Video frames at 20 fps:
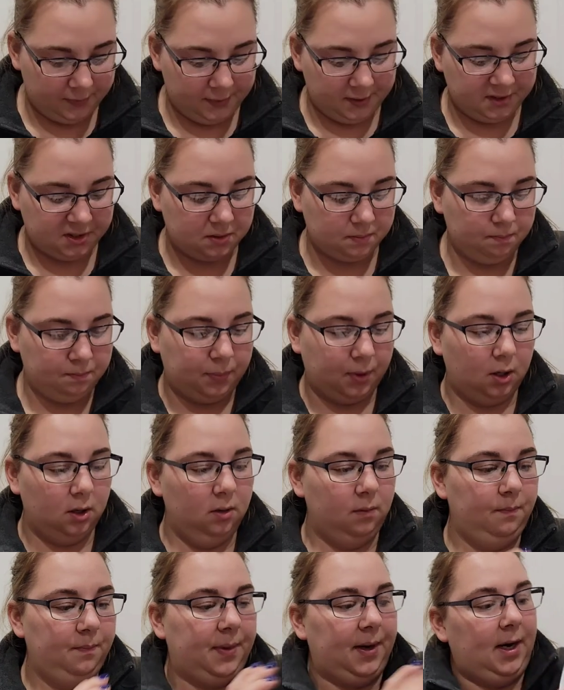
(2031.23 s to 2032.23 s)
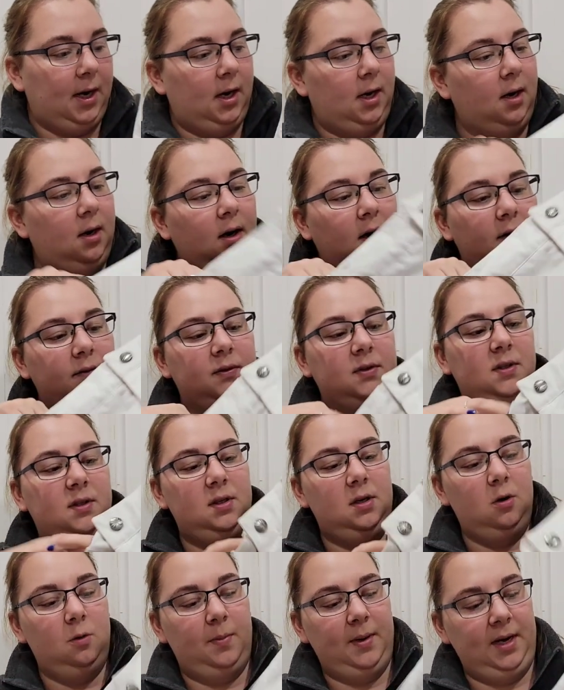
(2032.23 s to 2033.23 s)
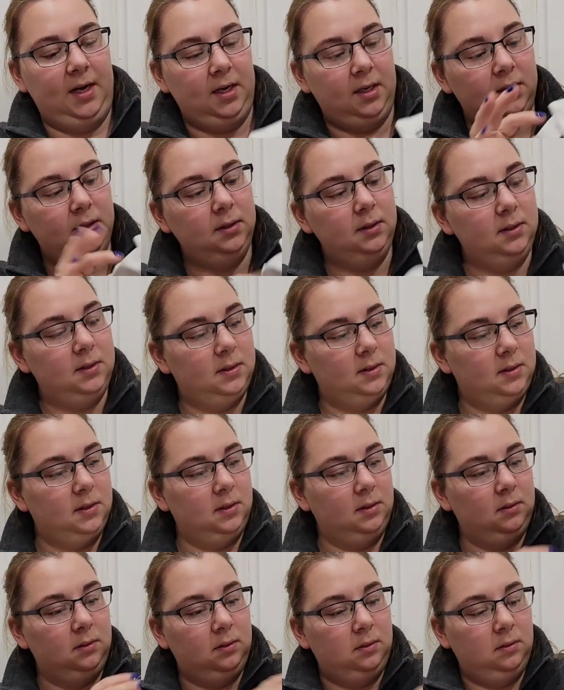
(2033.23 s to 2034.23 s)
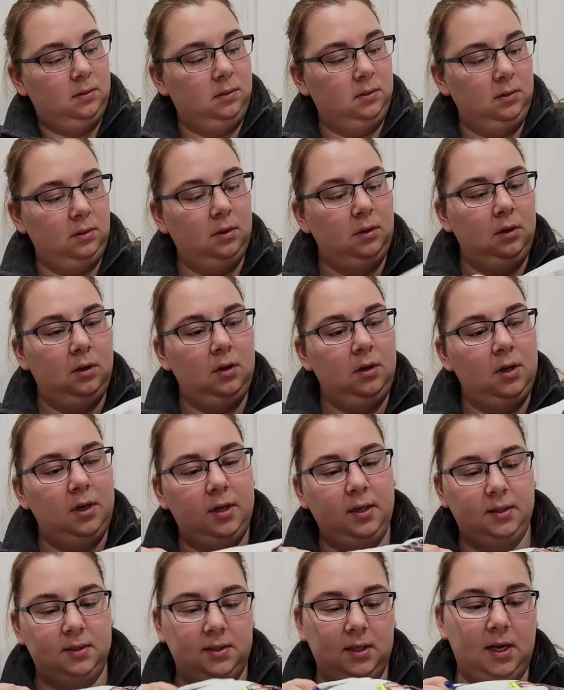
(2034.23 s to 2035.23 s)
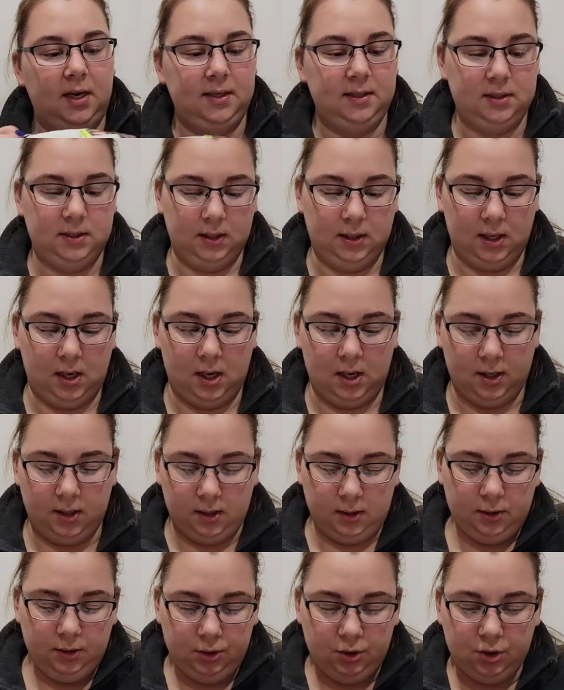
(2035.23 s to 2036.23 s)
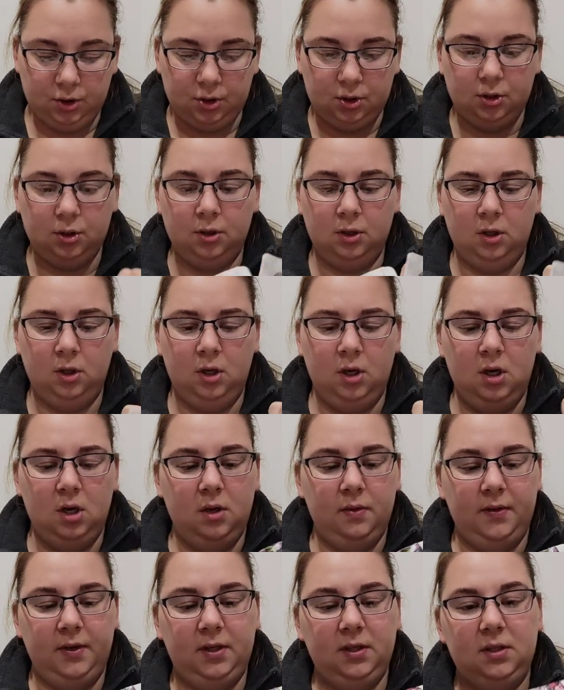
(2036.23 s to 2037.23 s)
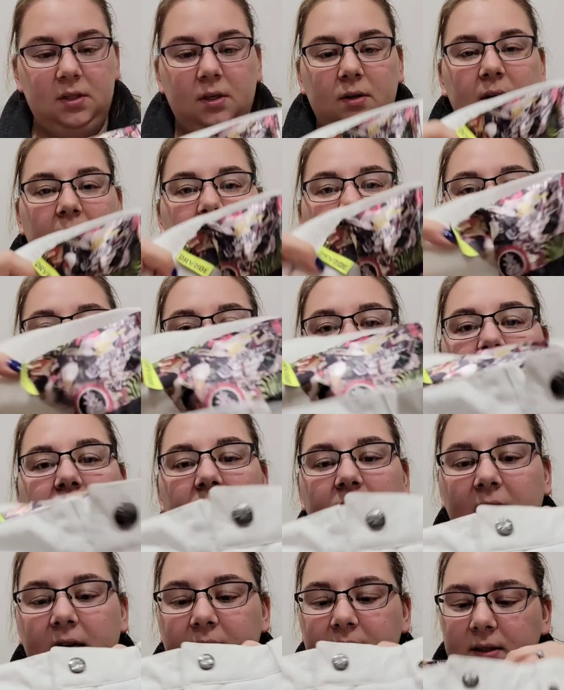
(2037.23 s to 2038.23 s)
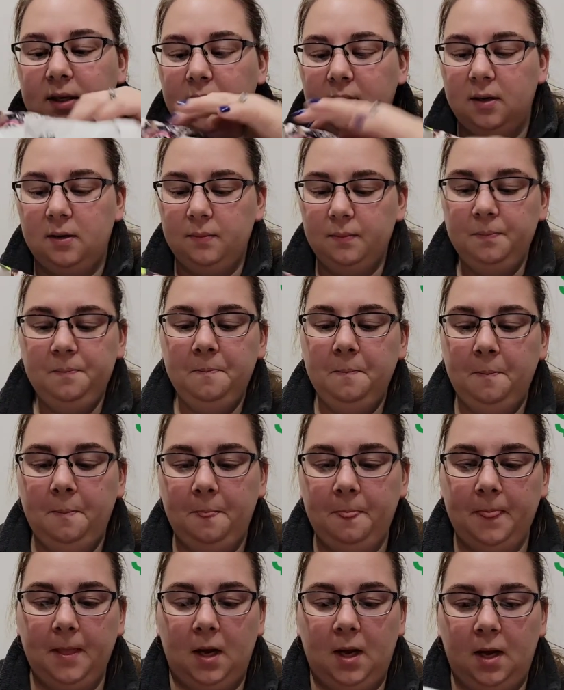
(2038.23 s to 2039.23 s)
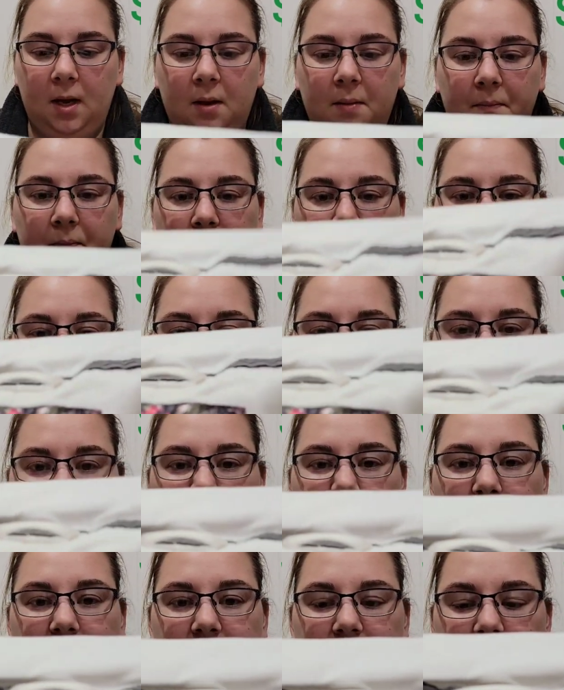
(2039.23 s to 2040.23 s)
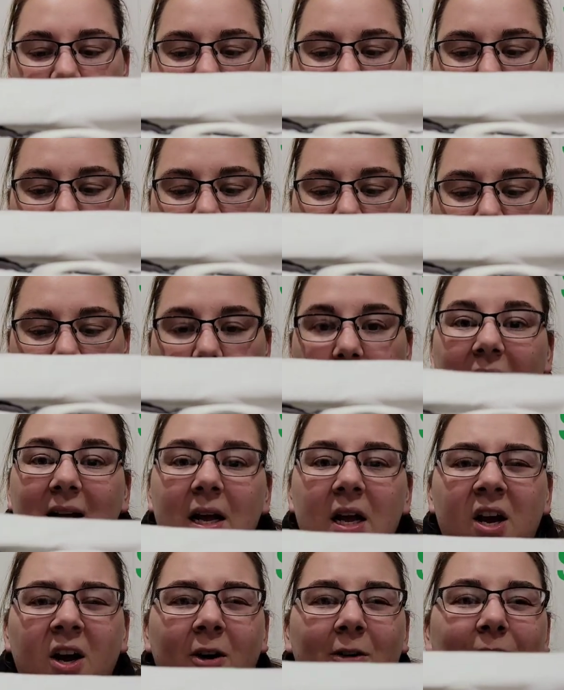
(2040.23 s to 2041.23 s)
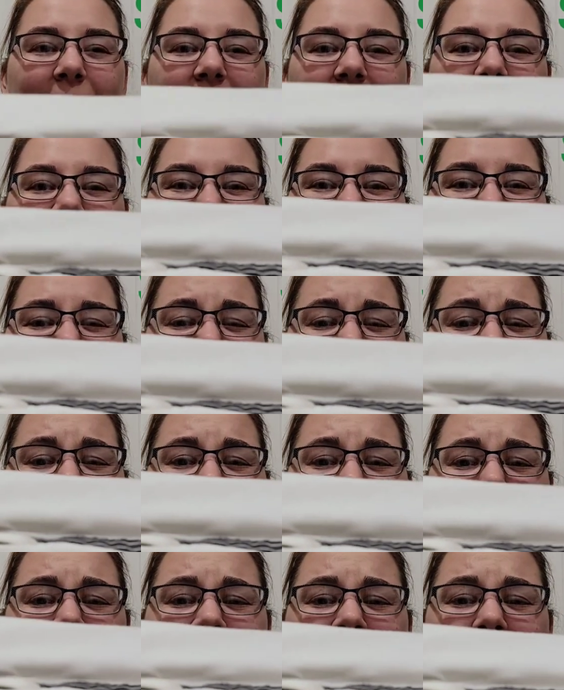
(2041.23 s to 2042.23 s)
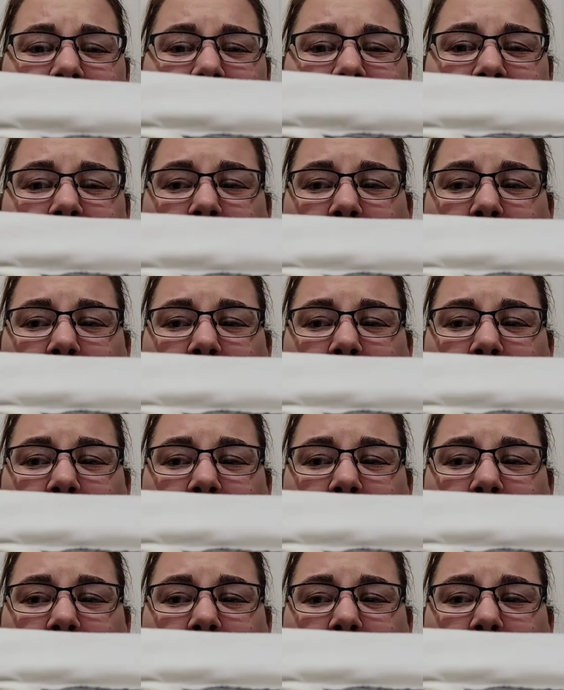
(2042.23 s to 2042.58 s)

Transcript: This Burton pair of snow pants a size large. These do have some stains on them, um, but snow pants this time of year. Hopefully not everybody has them, and